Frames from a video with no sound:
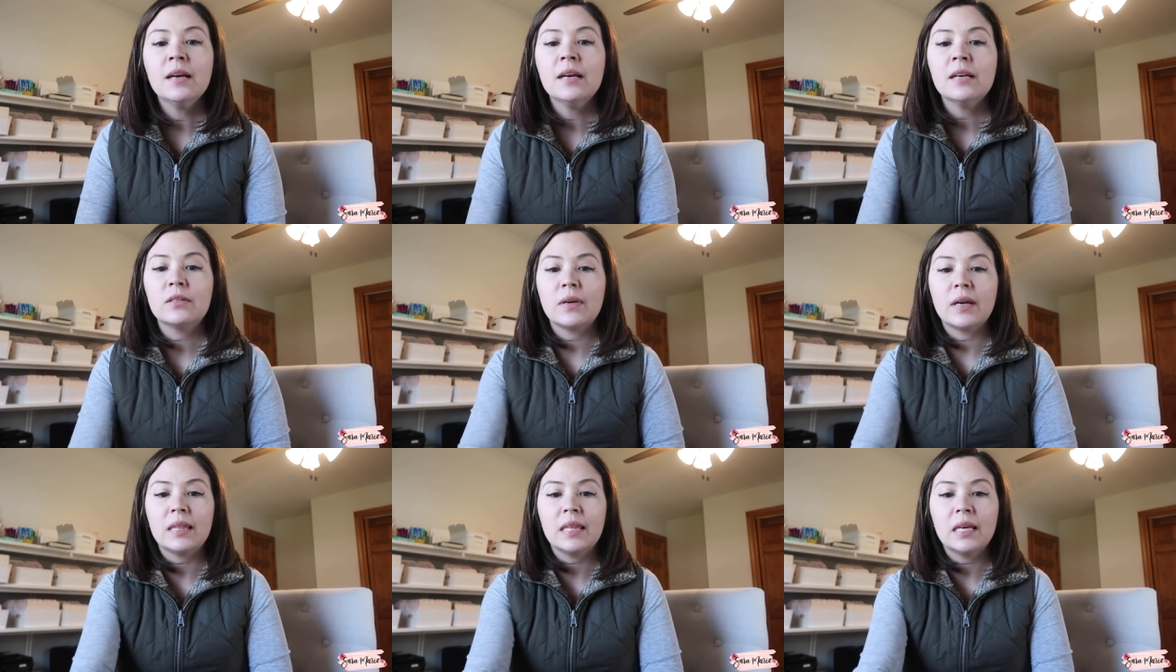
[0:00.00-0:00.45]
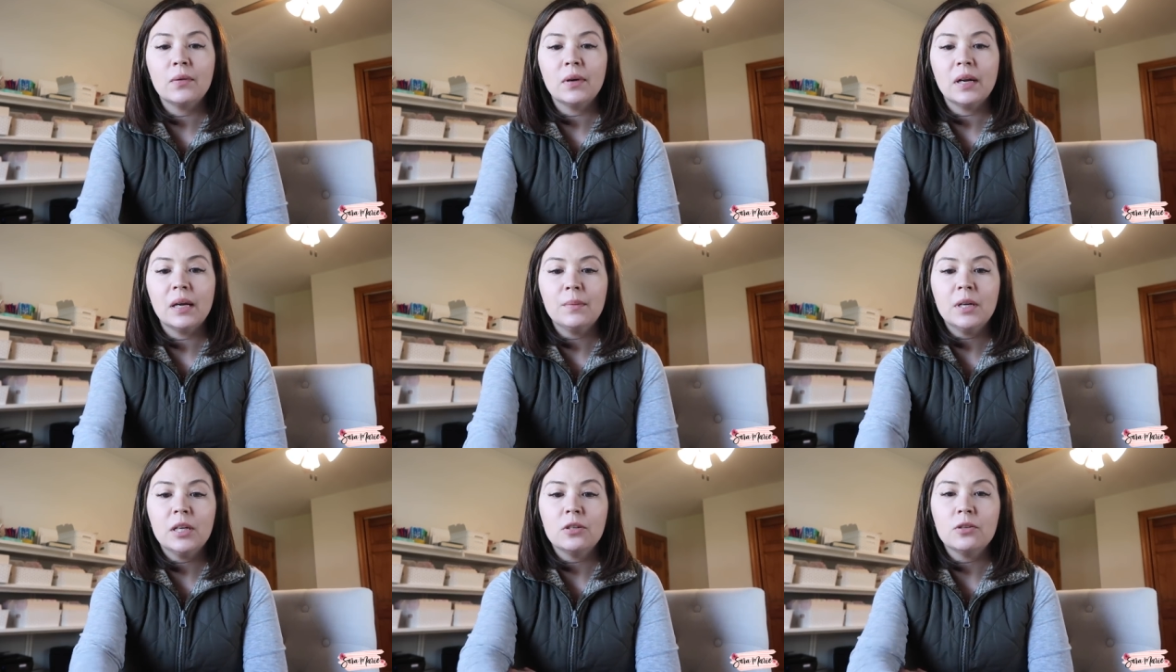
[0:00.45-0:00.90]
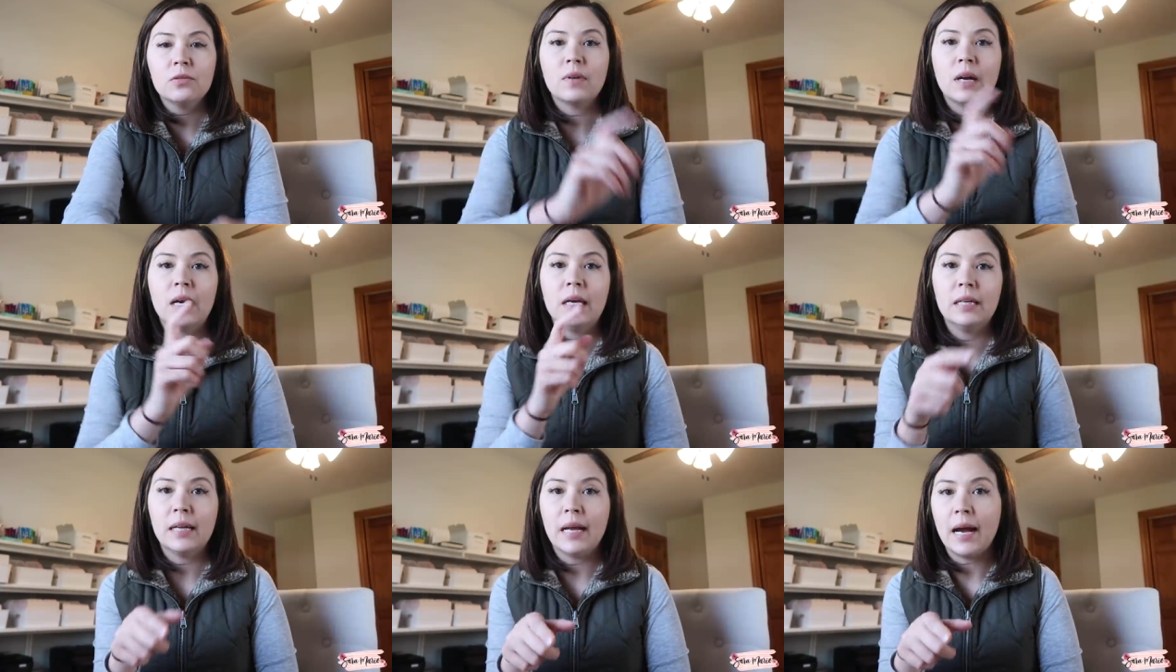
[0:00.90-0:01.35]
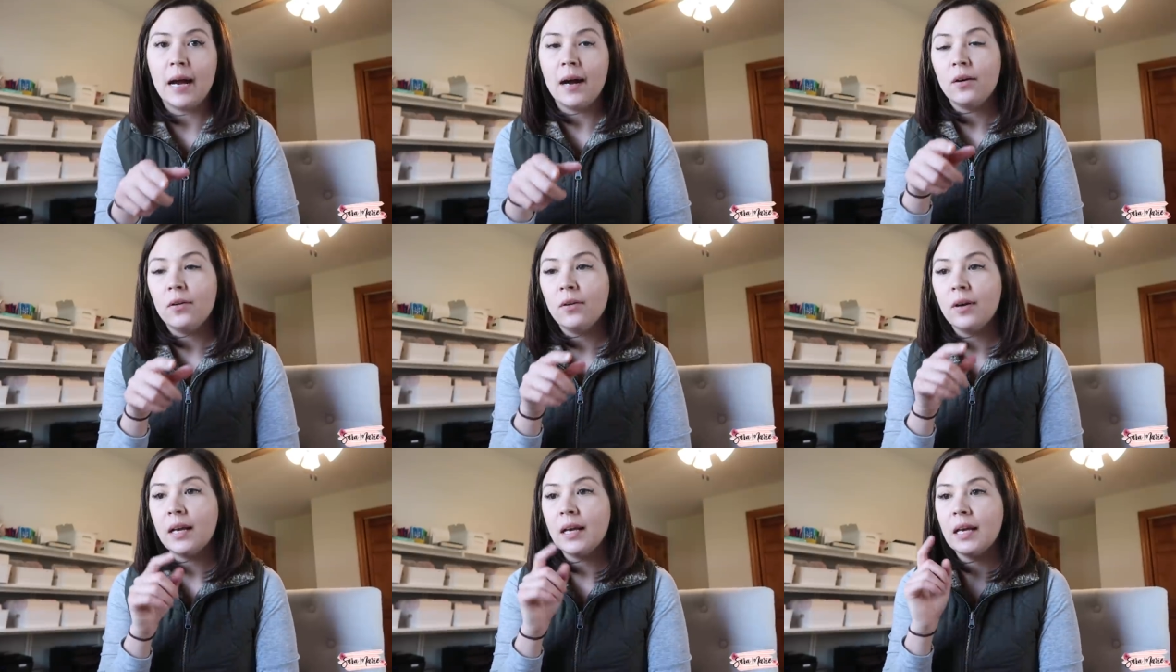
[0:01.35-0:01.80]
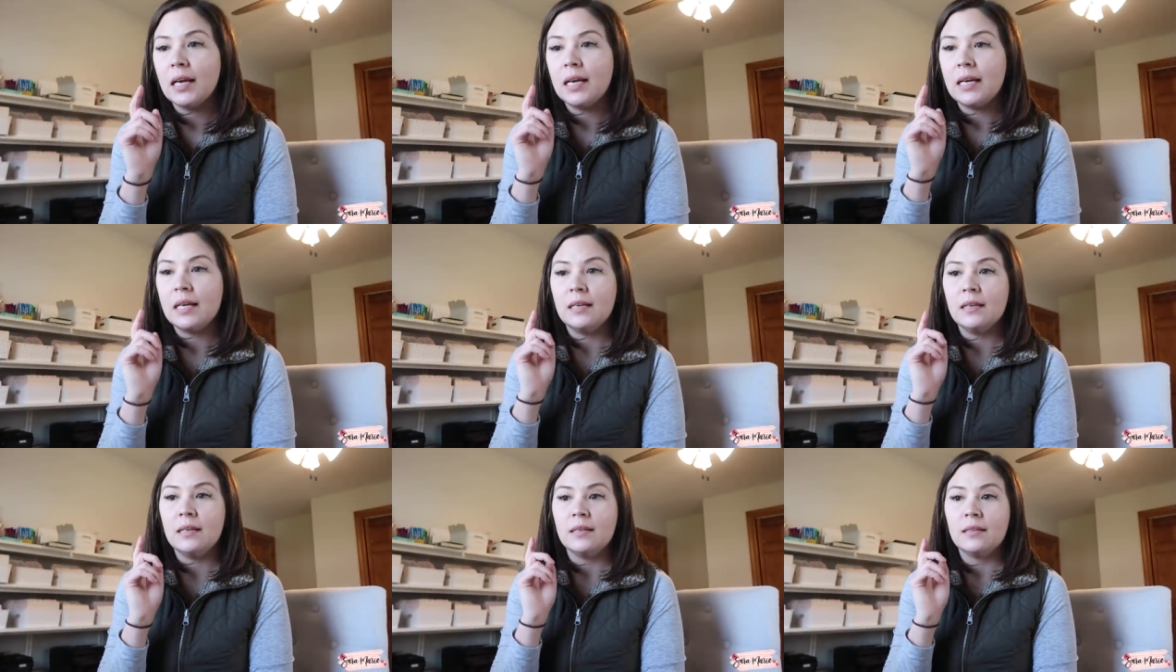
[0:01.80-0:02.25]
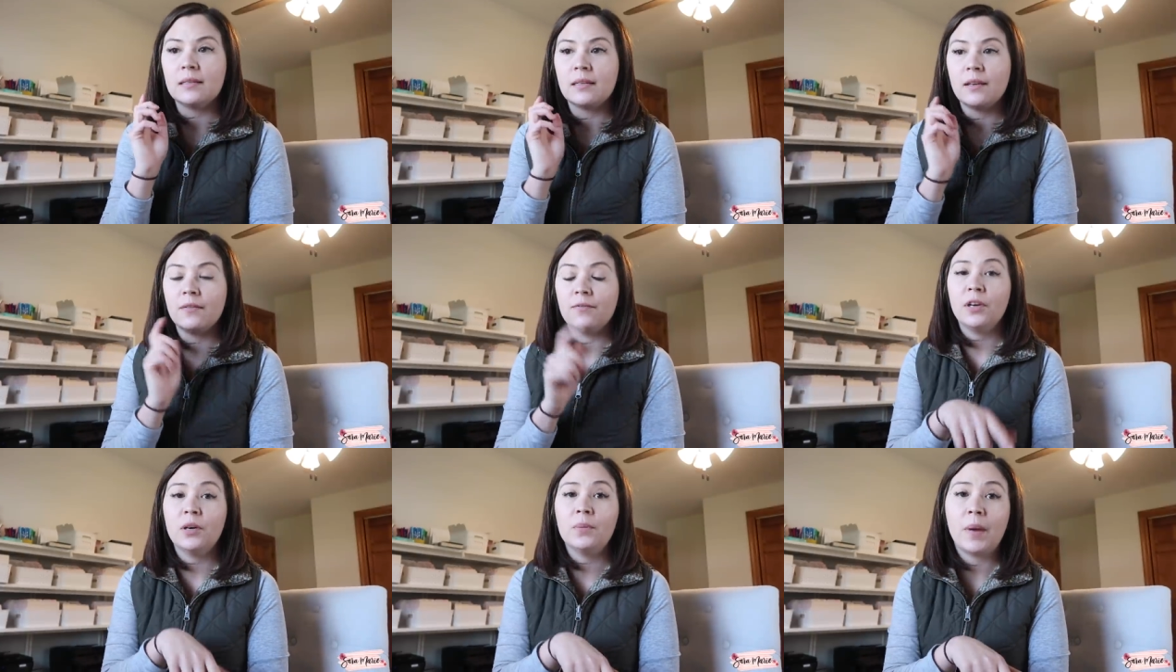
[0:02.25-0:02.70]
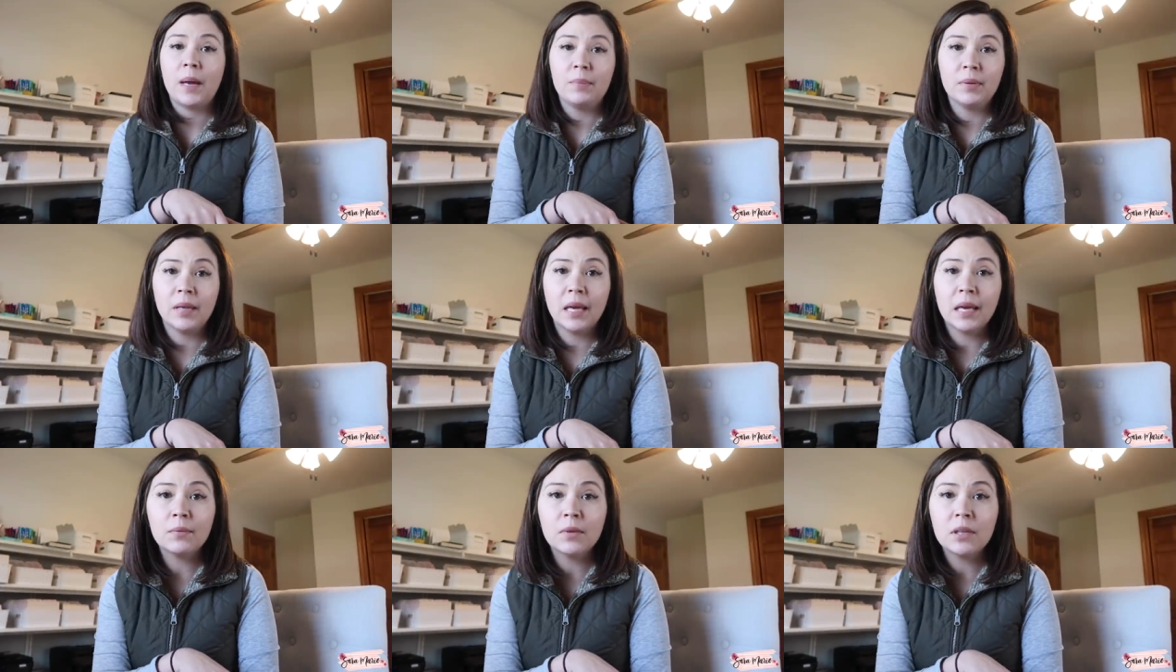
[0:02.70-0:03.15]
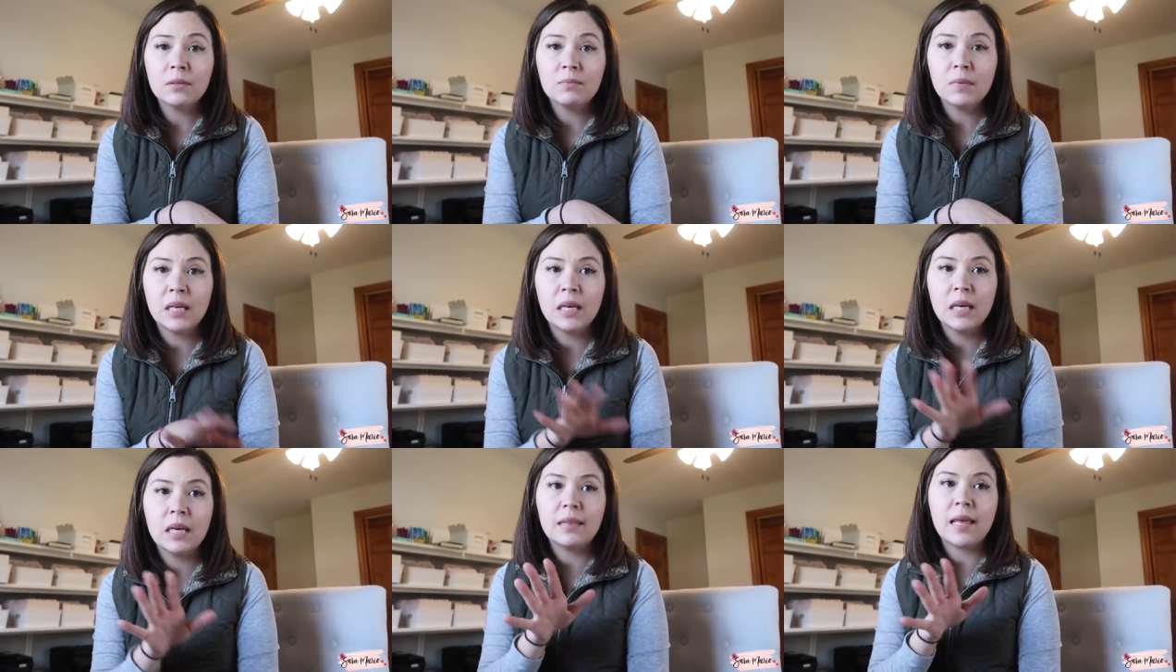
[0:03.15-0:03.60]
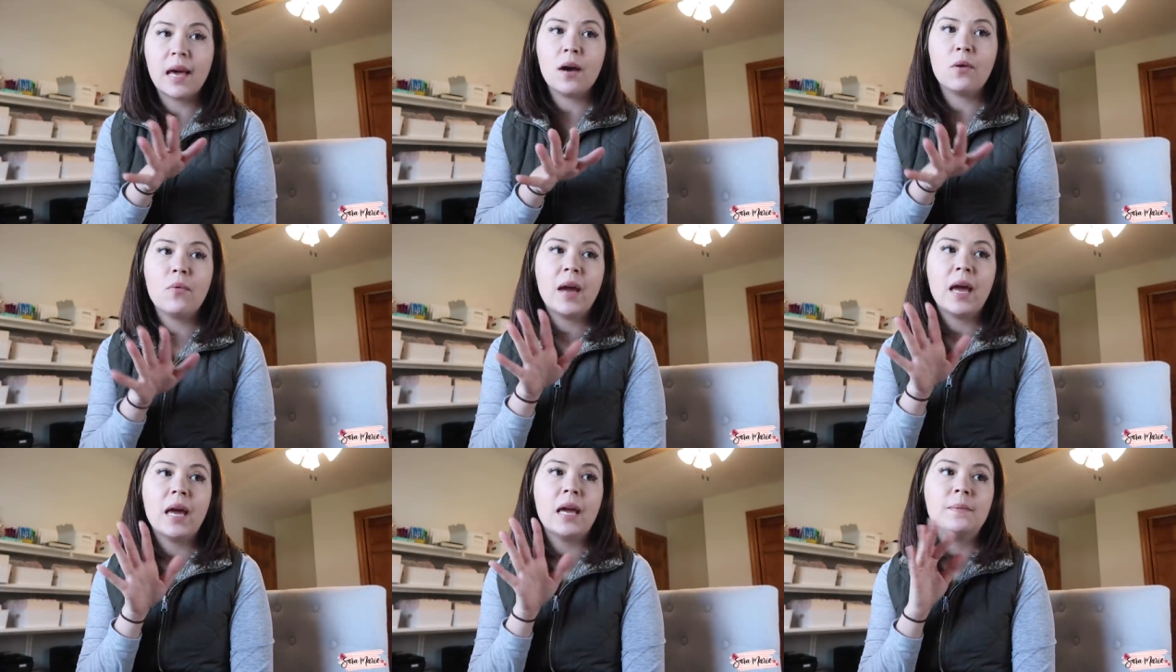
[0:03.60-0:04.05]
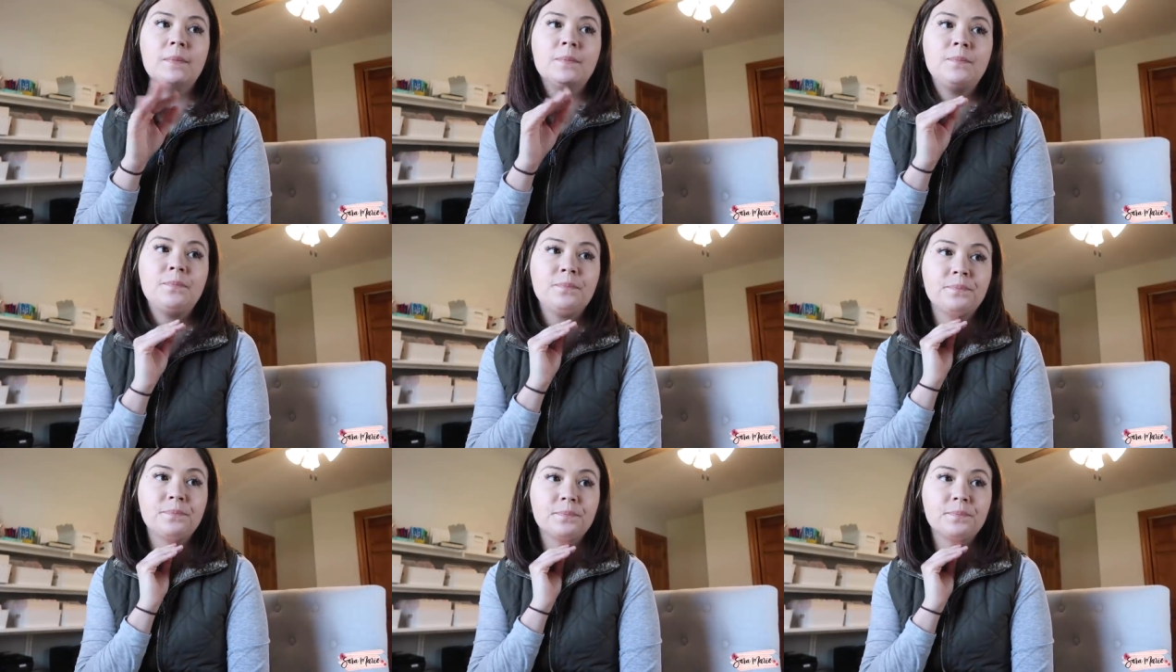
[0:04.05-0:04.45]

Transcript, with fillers: So I think what I'm gonna do right now is film my plan with me. That way